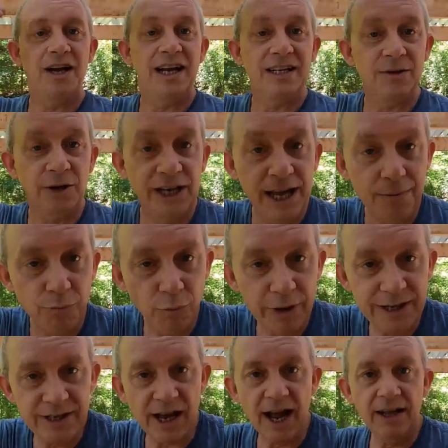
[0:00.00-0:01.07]
We get to keep
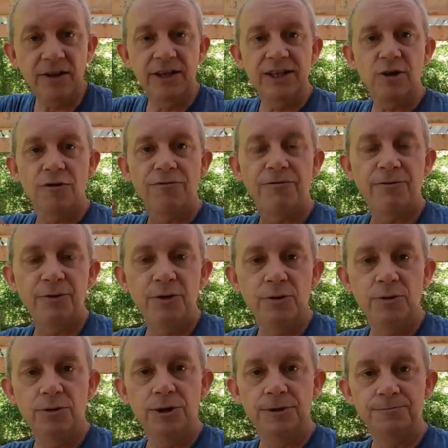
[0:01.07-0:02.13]
recycling our
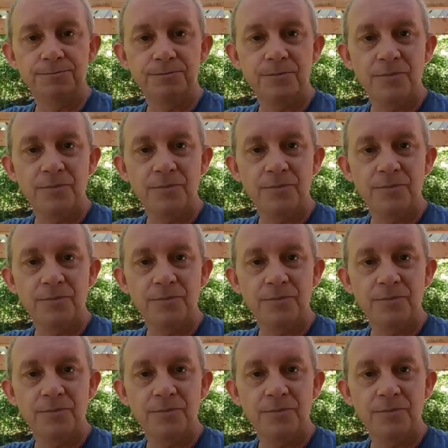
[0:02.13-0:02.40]
food.